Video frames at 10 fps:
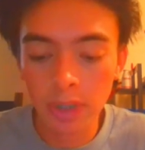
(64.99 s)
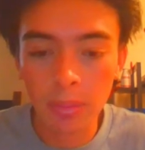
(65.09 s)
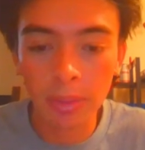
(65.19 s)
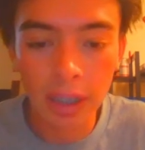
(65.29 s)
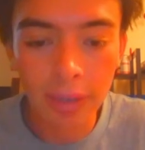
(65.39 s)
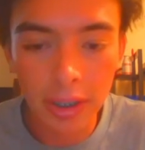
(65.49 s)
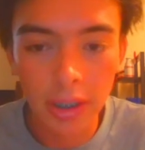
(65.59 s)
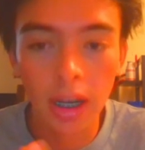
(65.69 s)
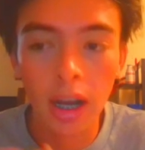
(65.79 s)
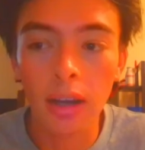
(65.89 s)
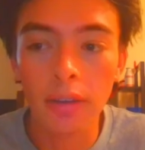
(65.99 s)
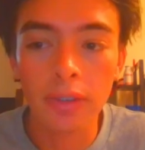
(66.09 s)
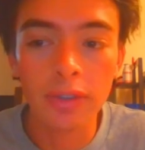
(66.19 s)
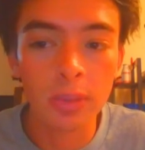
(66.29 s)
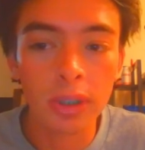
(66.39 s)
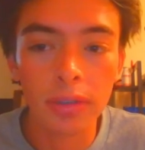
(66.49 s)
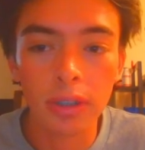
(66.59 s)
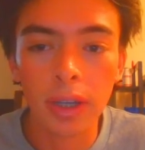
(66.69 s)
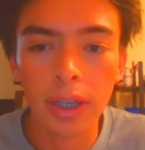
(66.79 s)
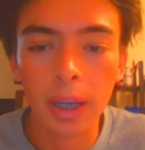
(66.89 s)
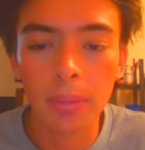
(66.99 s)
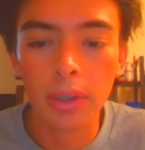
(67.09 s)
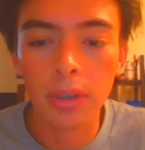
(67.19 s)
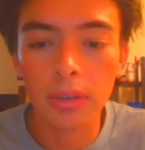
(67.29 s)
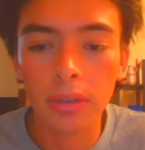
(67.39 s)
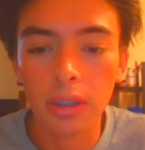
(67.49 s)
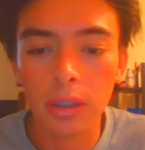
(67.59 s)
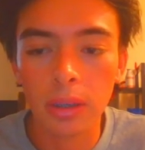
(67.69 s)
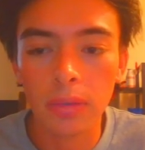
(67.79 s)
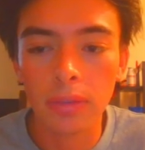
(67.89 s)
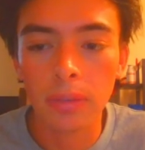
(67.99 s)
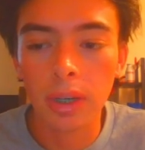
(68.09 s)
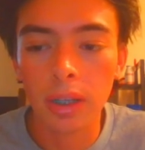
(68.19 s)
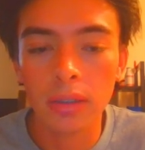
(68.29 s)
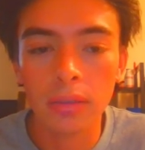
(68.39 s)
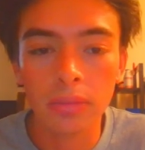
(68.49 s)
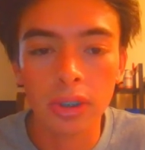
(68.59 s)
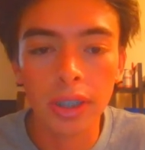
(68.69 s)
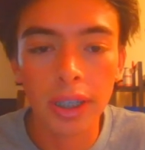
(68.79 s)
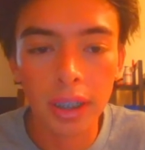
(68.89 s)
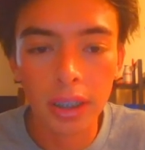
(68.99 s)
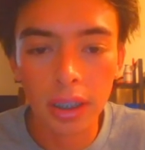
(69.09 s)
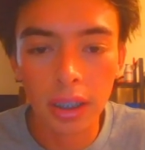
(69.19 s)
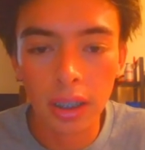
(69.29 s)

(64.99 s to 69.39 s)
I believe I took a 15-minute fair value gap though, if I'm not mistaken.